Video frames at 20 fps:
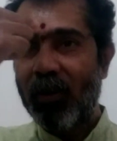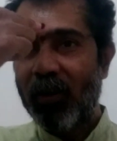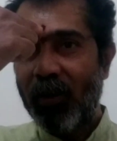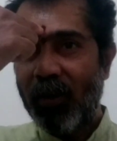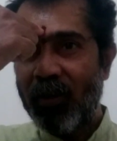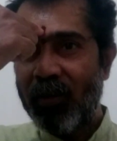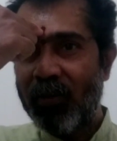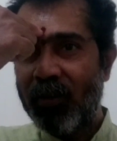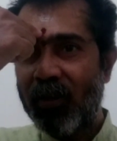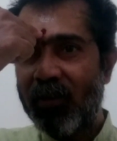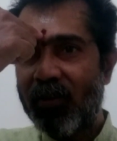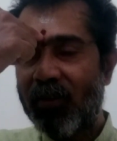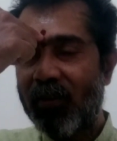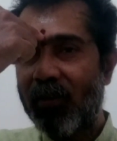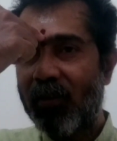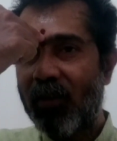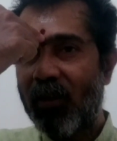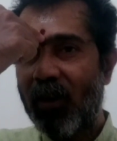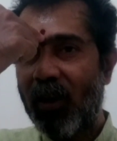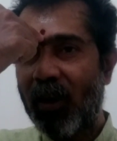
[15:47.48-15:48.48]
And
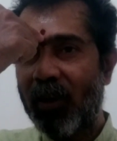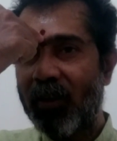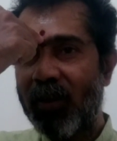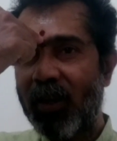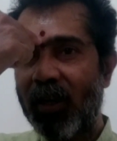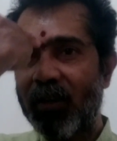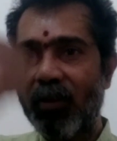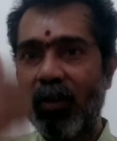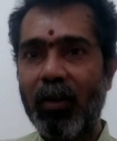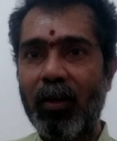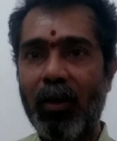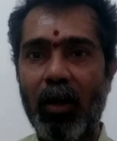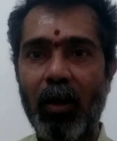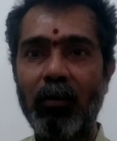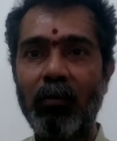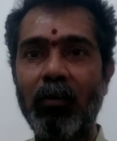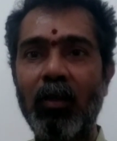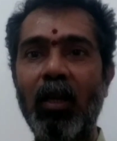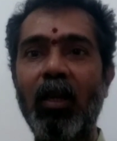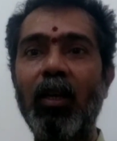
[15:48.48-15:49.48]
this Agna chakra,
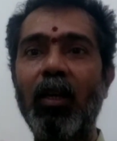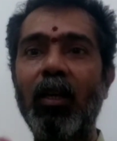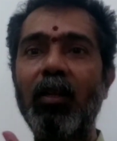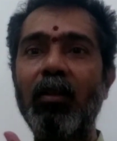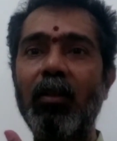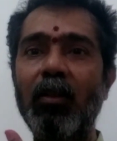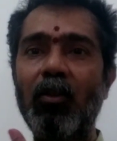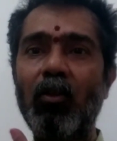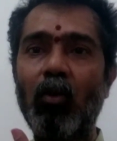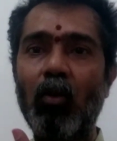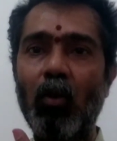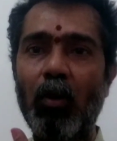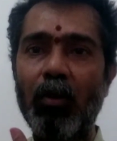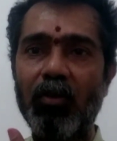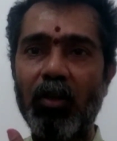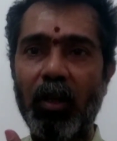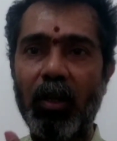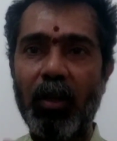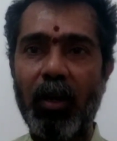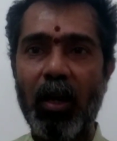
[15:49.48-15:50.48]
in this throat
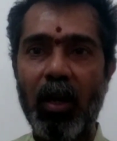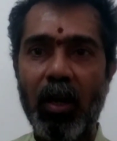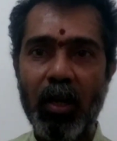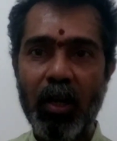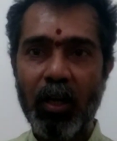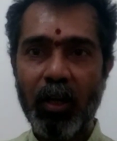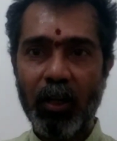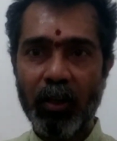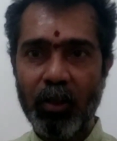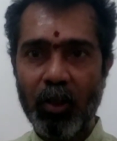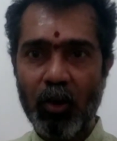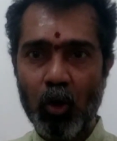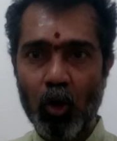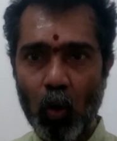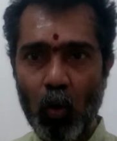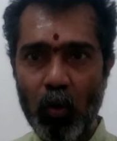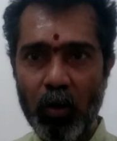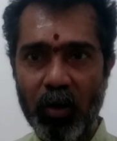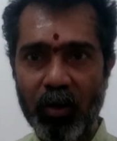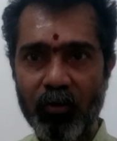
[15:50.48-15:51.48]
chakra, in the
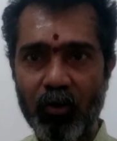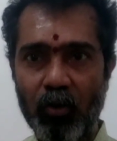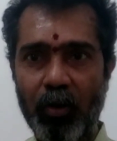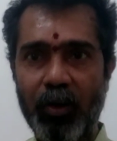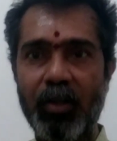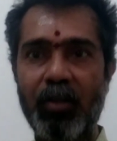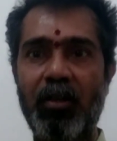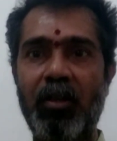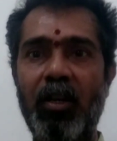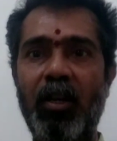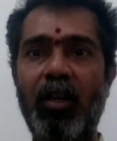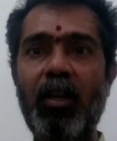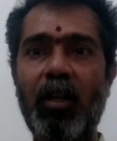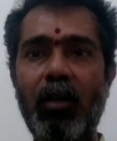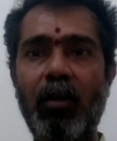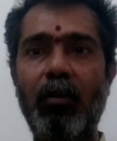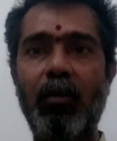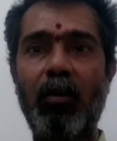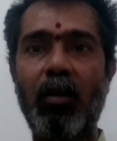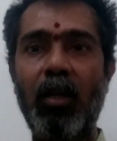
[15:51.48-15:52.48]
shoulder joints,
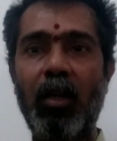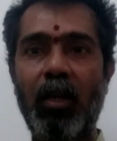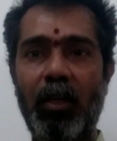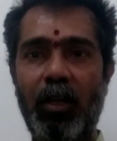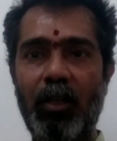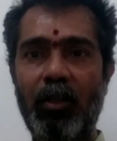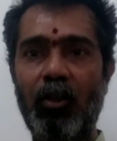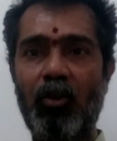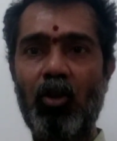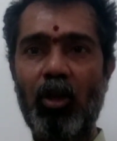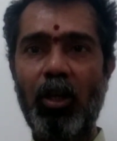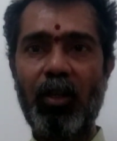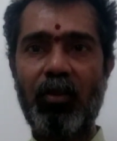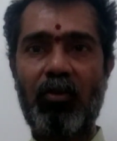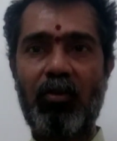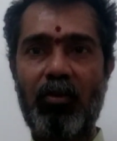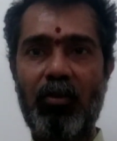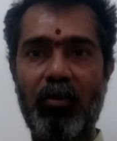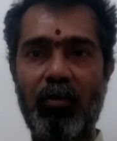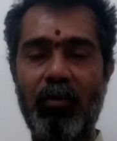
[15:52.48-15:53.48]
here, in the
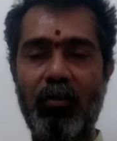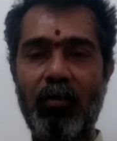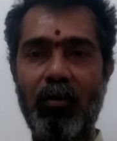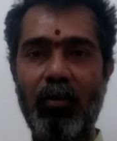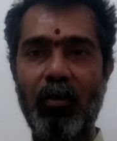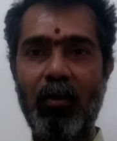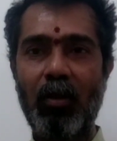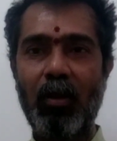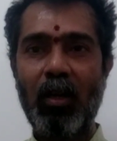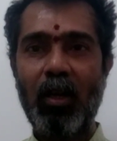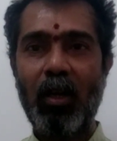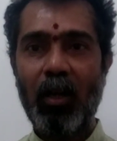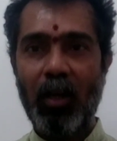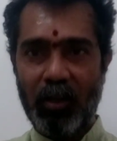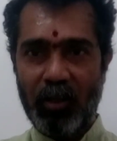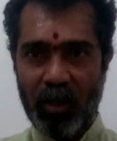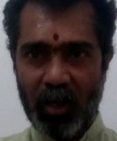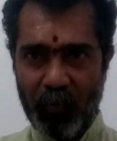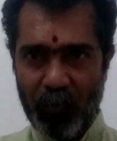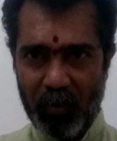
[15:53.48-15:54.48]
chest, in
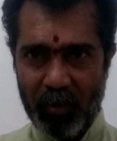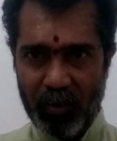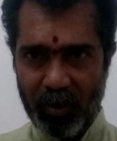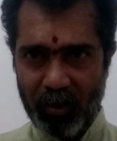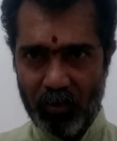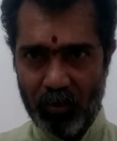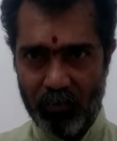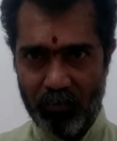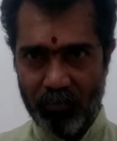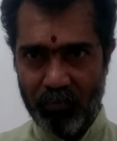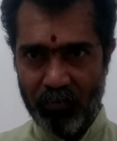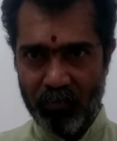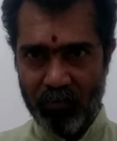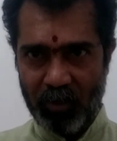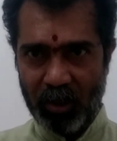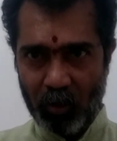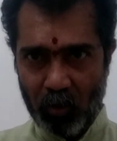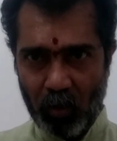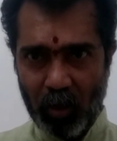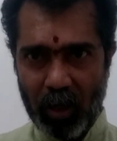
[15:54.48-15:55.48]
the navel region,
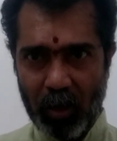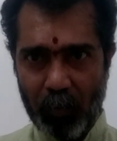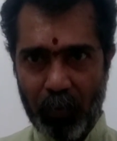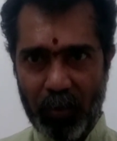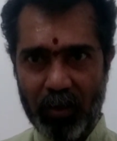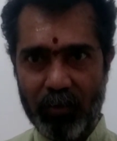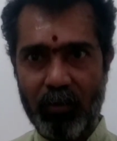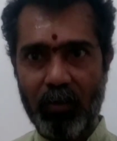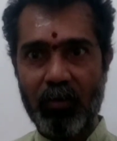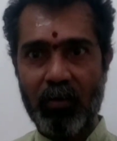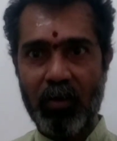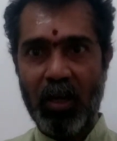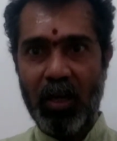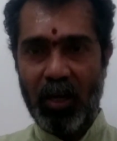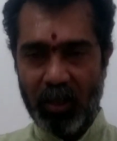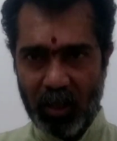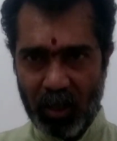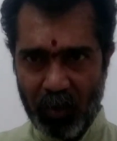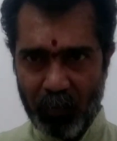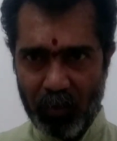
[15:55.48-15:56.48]
in the solar plexus,
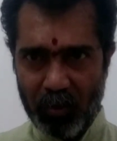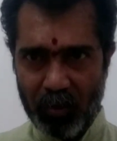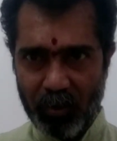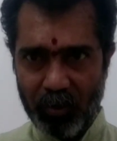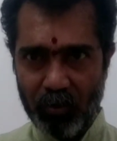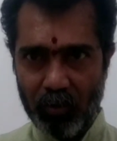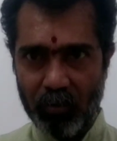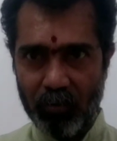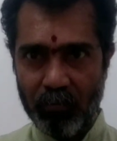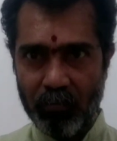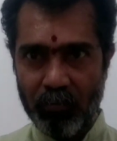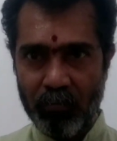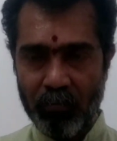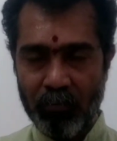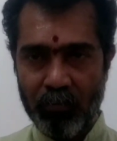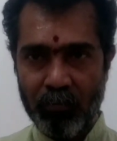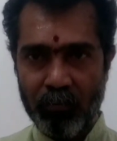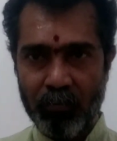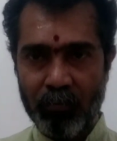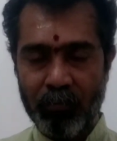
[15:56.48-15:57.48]
in the navel region,
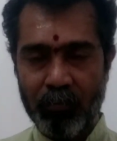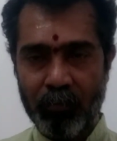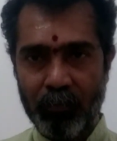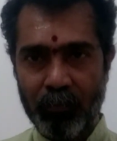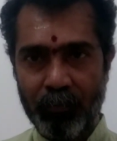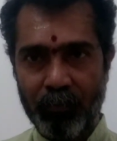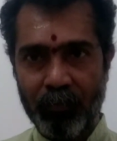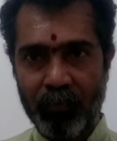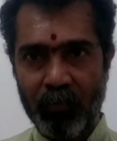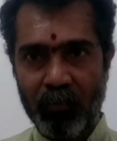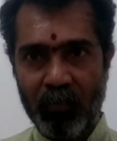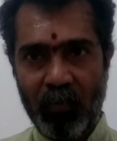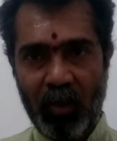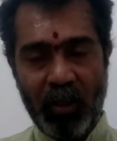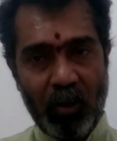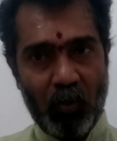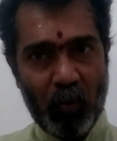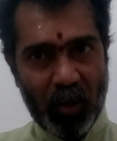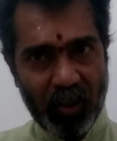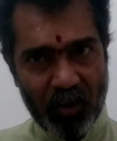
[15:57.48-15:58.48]
in
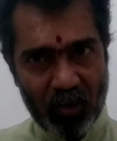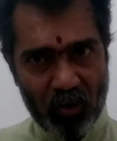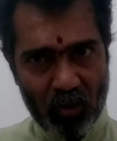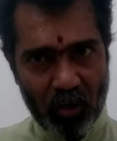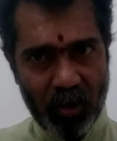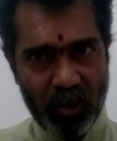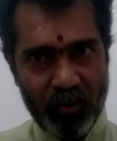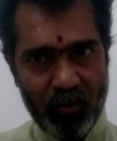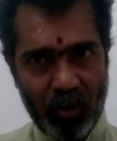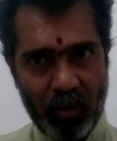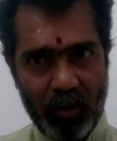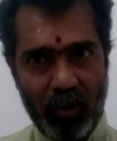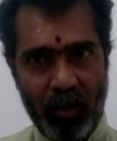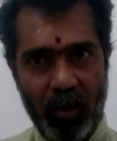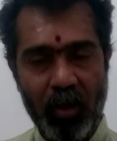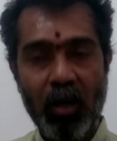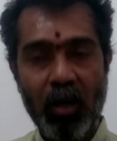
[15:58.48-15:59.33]
the Swadhisthana chakra,